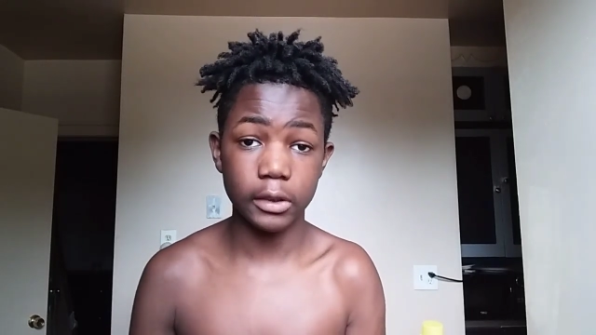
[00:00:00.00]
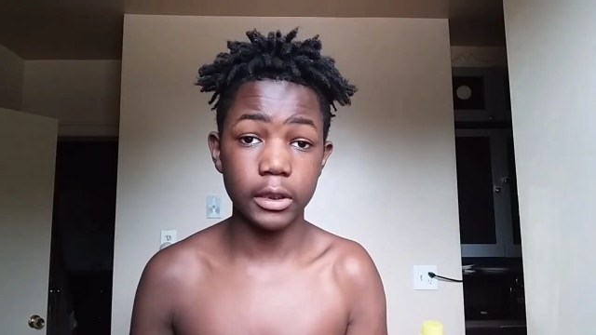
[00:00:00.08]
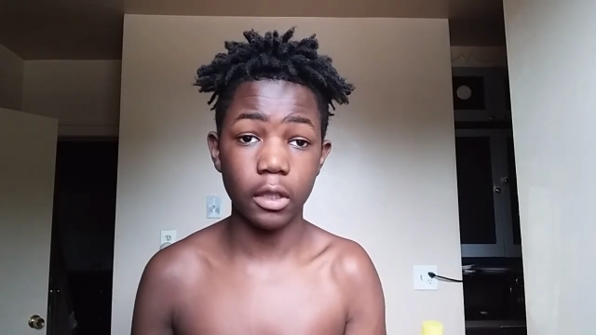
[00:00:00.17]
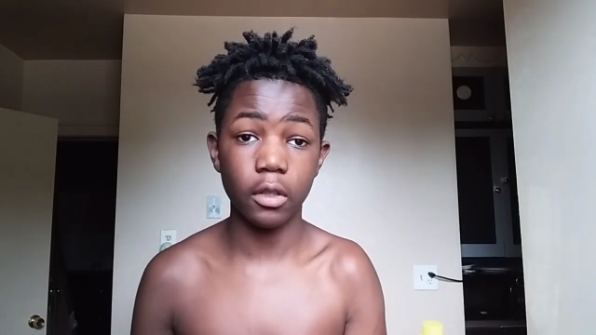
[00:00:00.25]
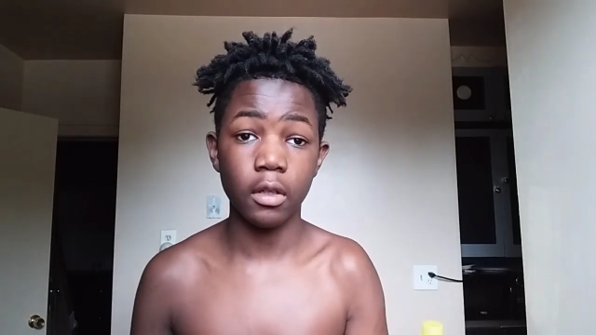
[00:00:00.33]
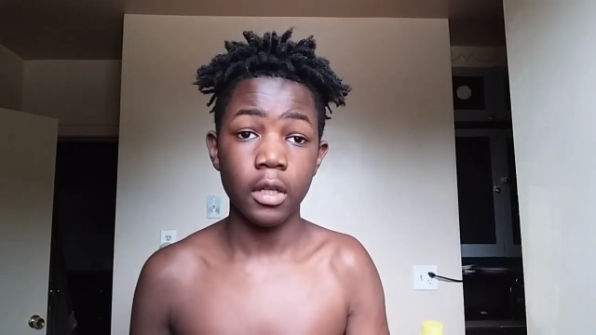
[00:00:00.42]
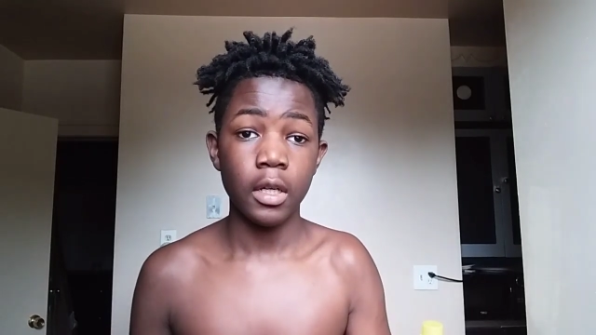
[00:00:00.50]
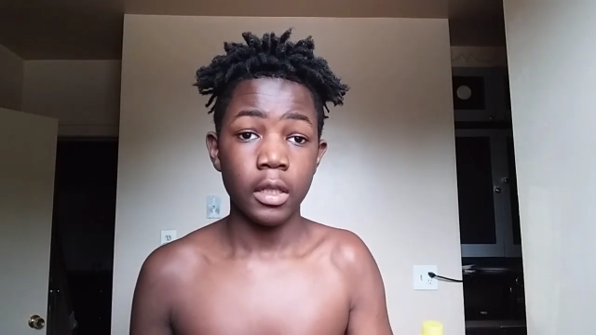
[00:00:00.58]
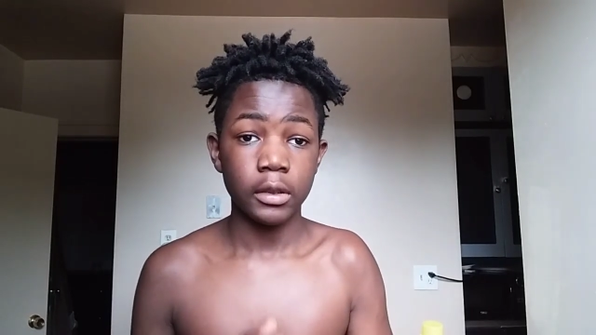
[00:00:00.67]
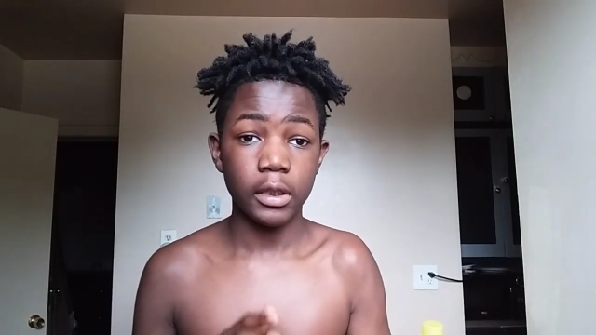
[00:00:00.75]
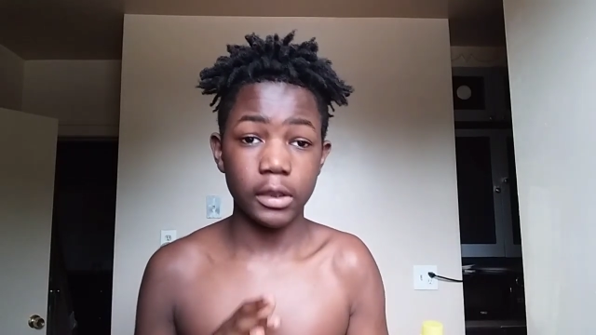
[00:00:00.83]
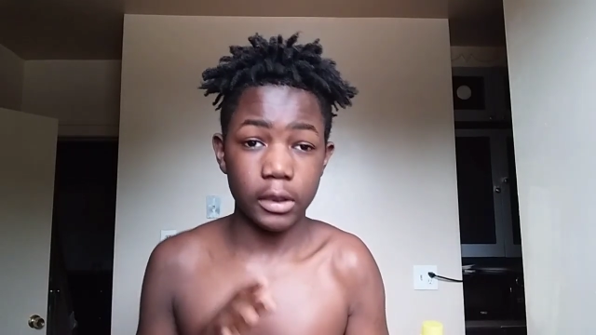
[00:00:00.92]
so
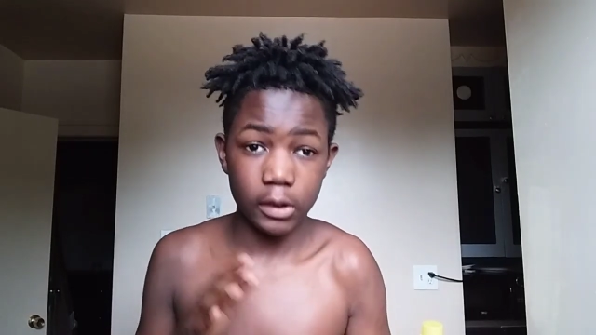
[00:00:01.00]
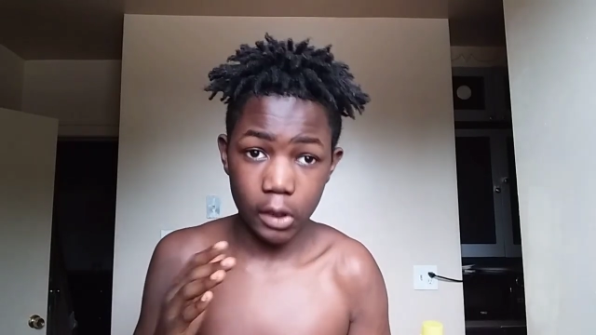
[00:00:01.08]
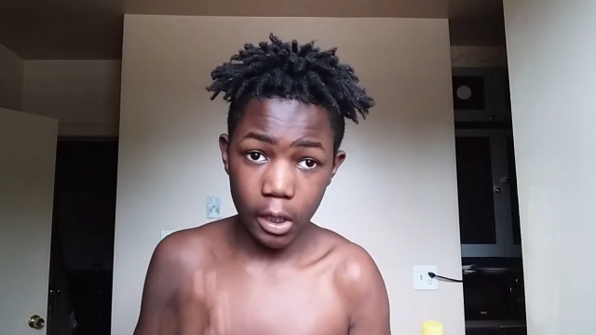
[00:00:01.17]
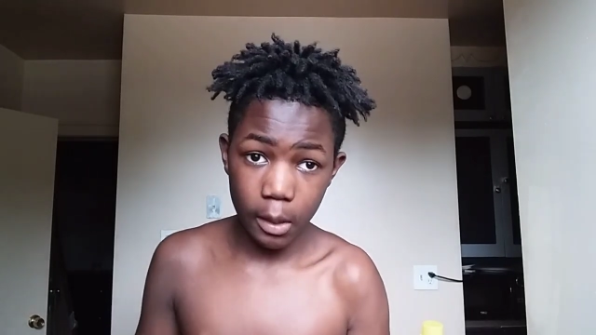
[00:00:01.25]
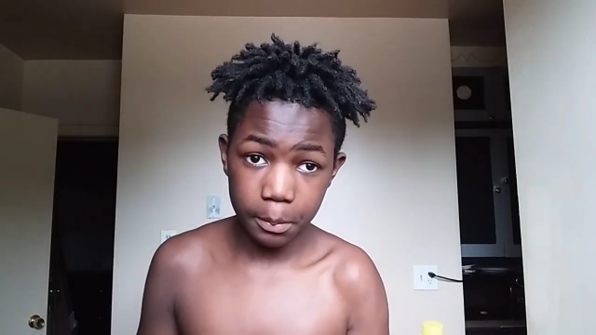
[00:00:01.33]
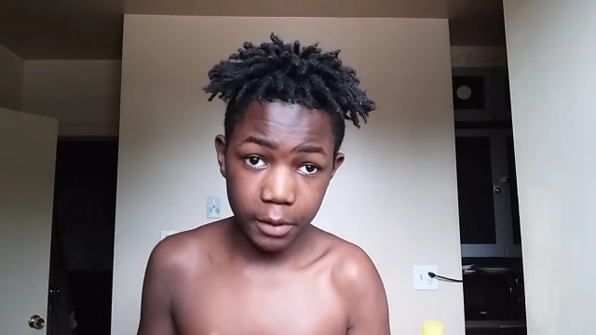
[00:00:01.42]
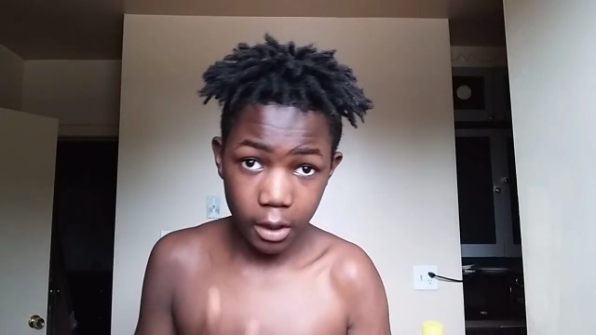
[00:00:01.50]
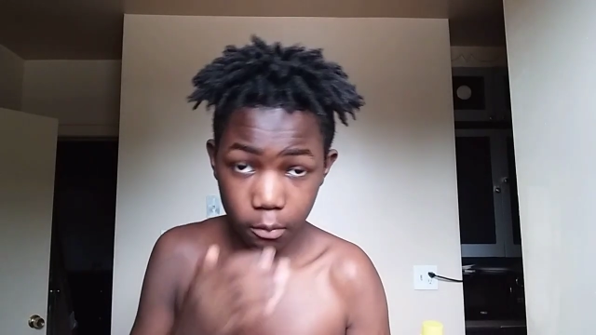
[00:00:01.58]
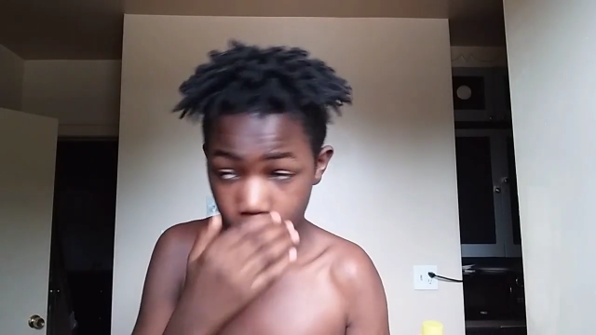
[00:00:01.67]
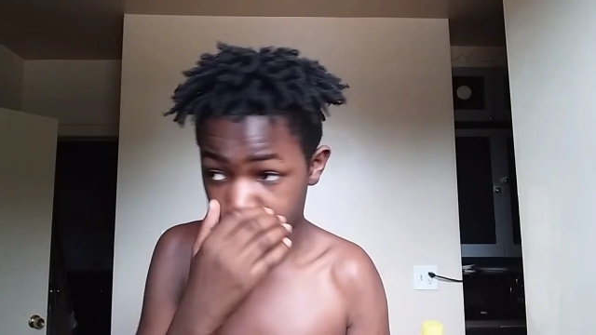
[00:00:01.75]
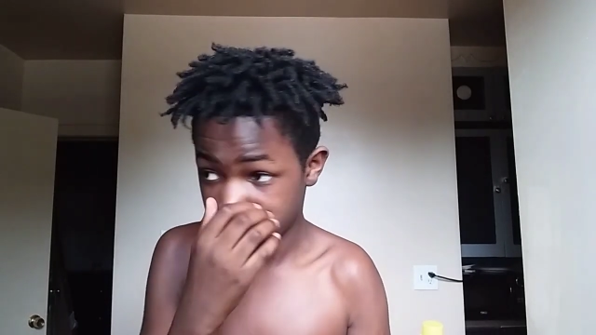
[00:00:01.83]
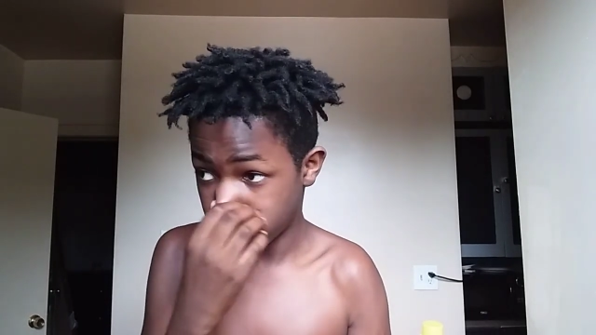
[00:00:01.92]
this is an update
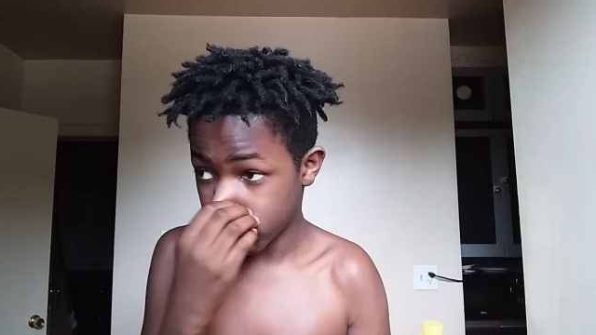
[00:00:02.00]
on my